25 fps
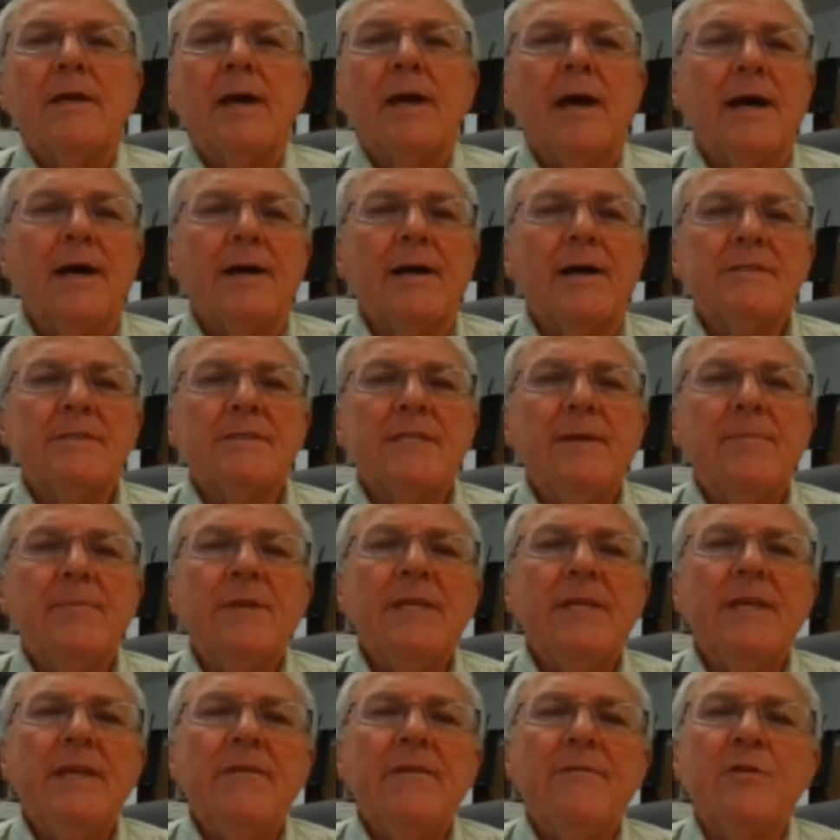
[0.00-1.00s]

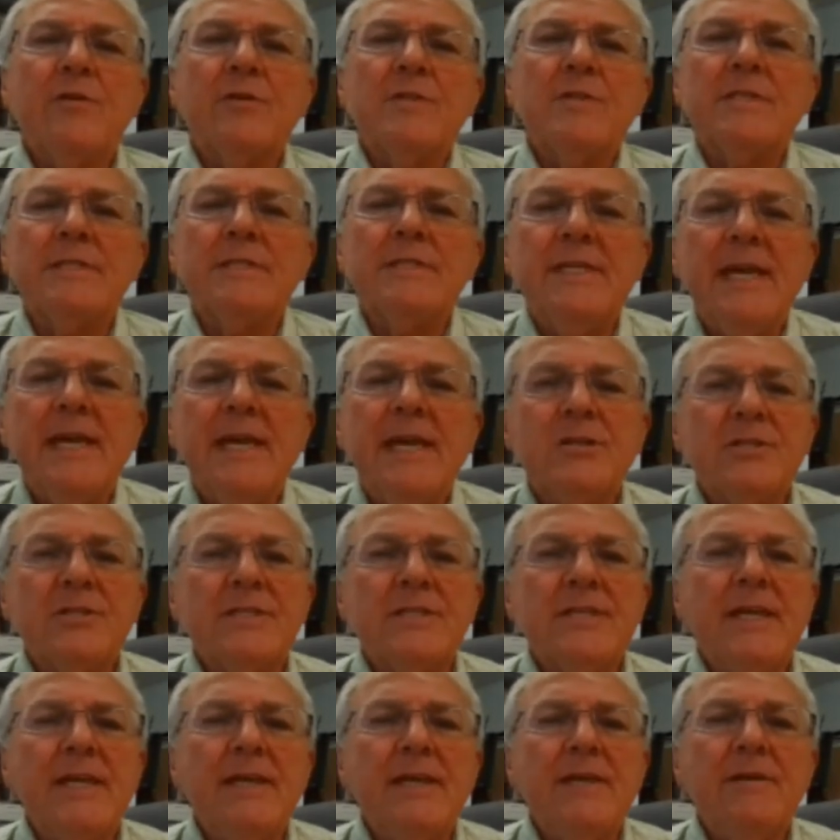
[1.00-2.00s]
CBD versus
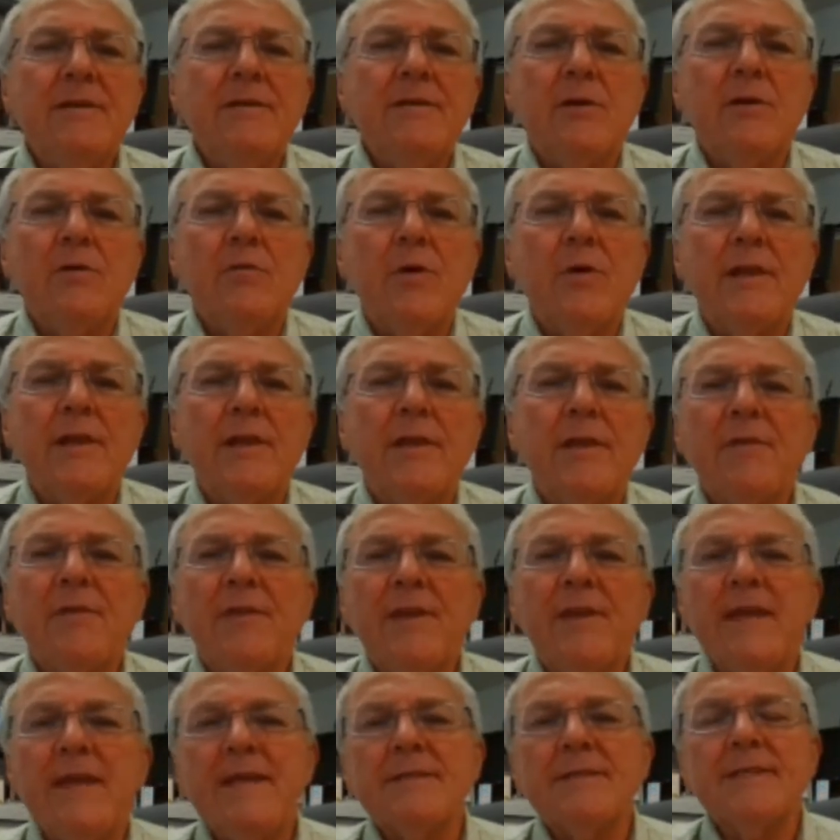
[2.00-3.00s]
THC, you know, one of the
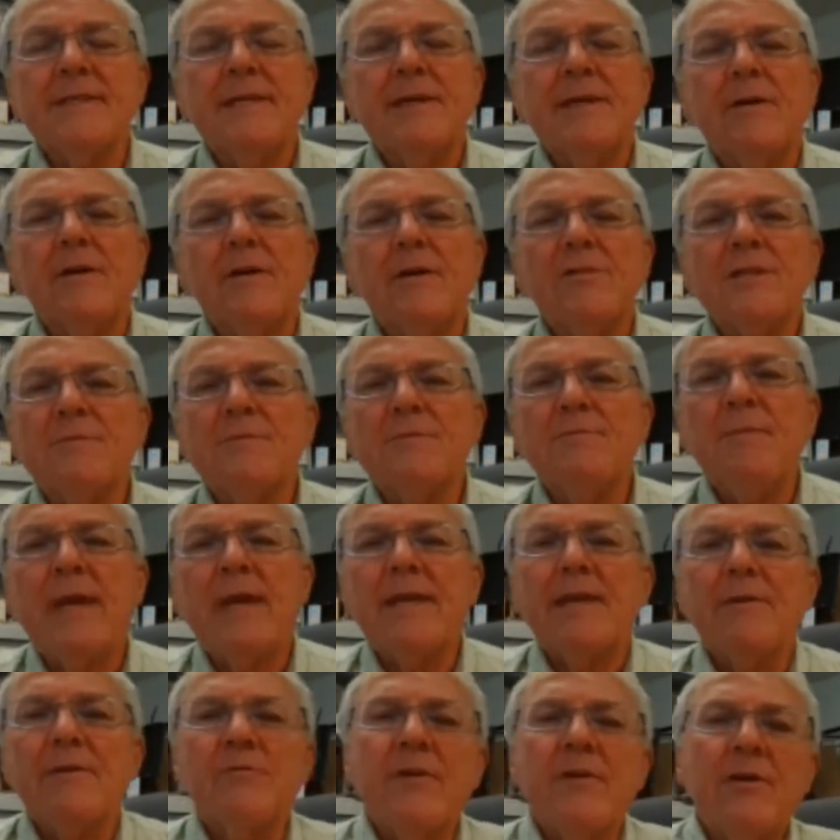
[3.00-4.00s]
things here, I'll just
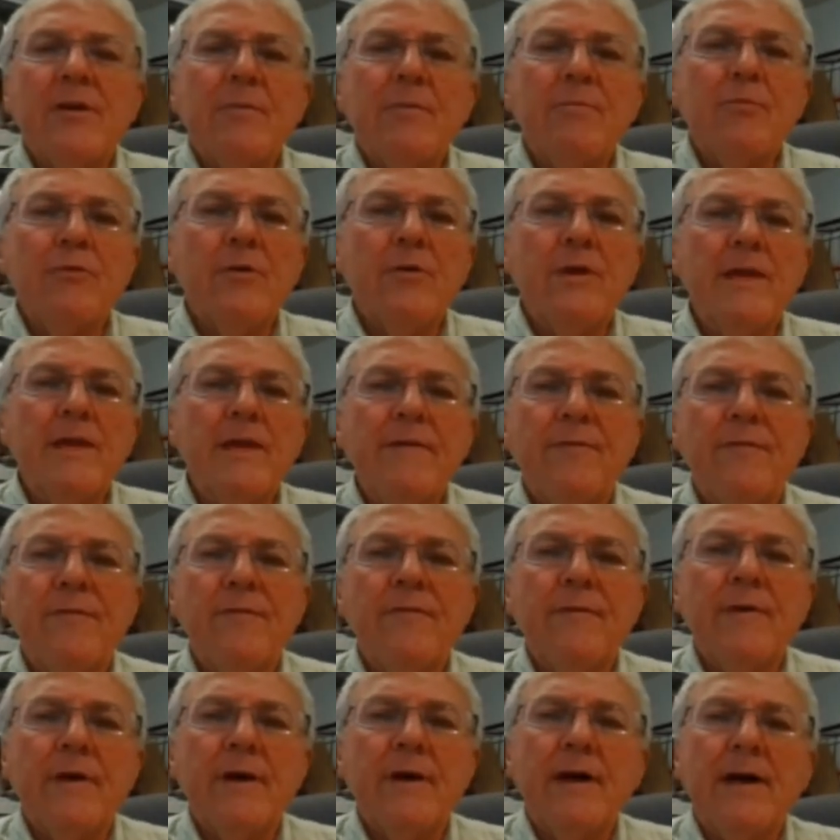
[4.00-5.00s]
make it very brief,
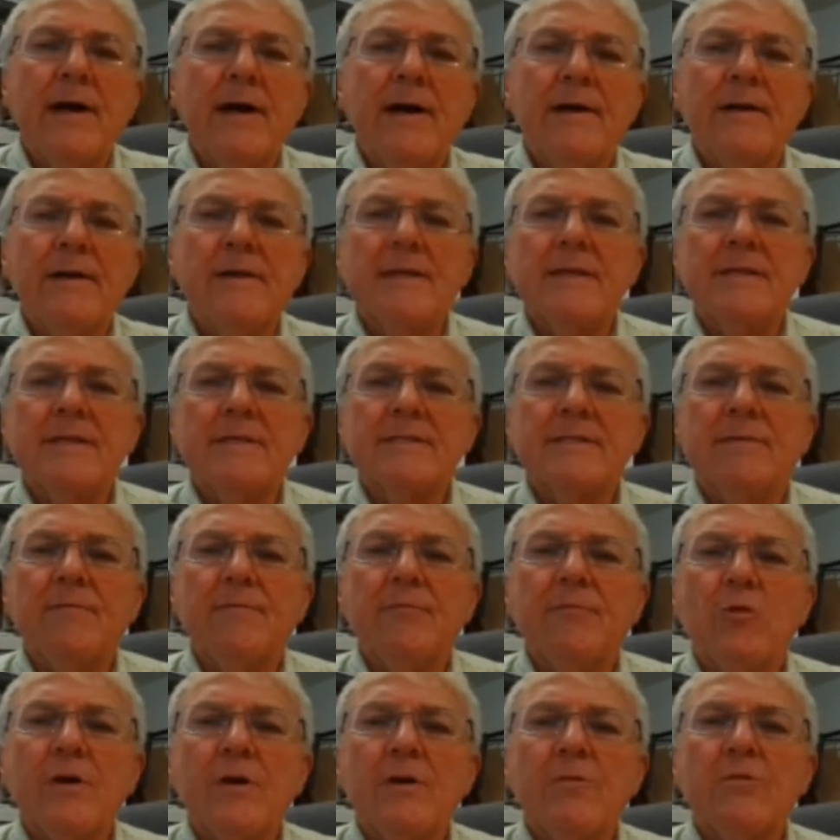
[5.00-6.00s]
is some
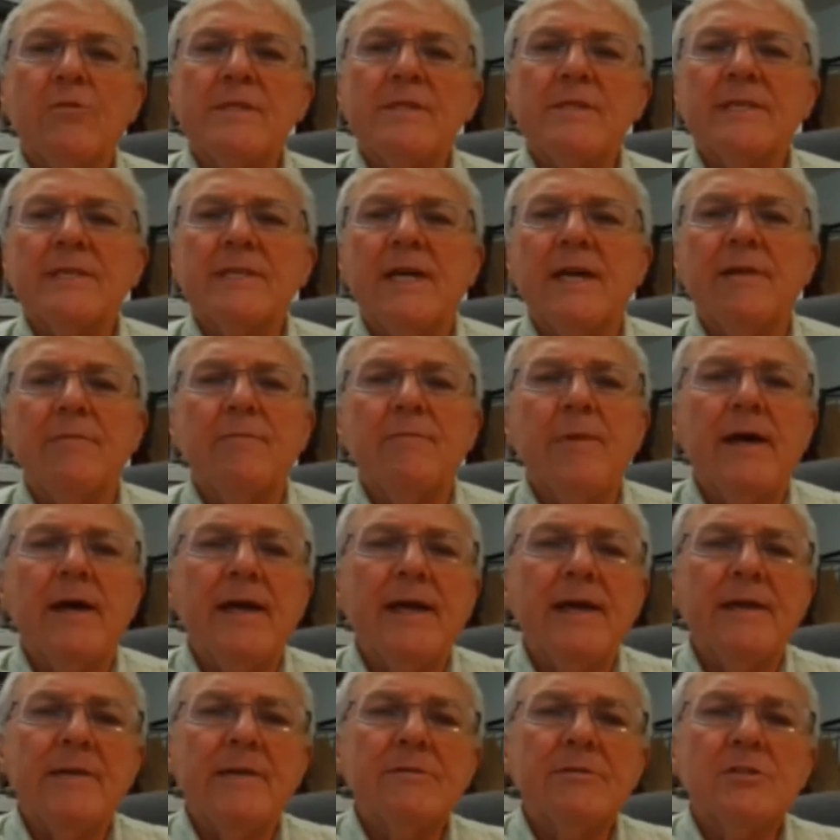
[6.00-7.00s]
work was done
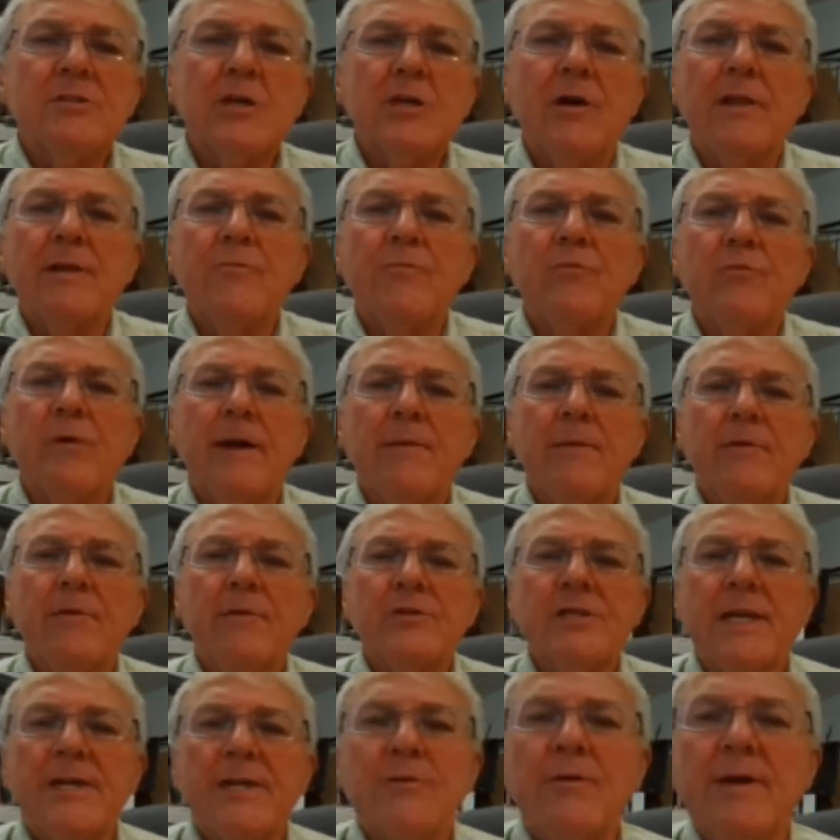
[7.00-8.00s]
by Charlie Brummer,
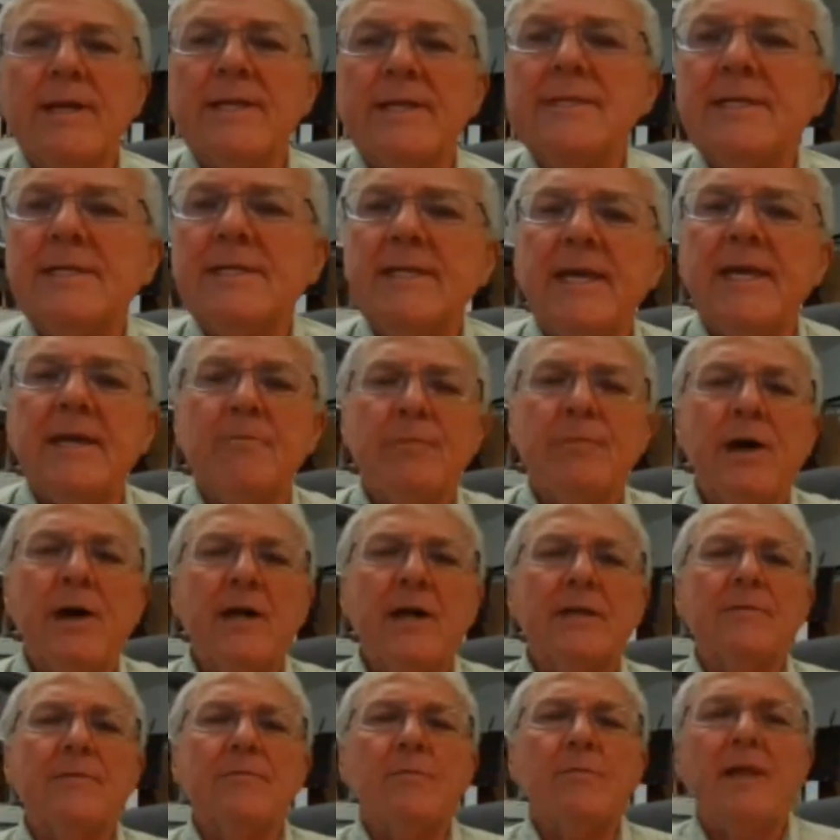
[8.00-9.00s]
Jake Uretsky, Dan
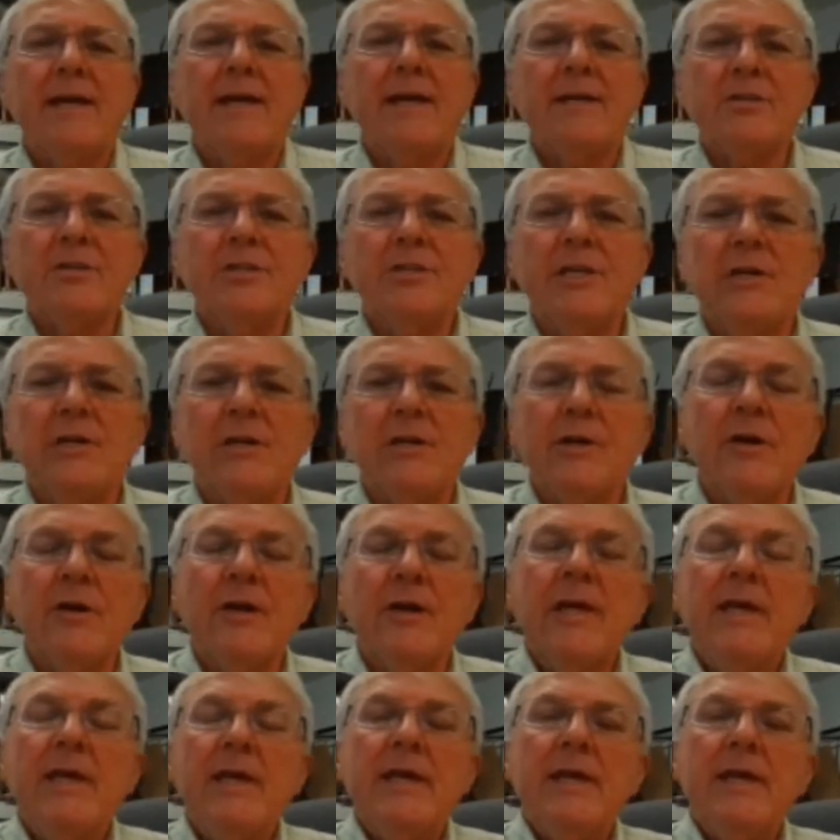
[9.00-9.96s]
Putnam last year,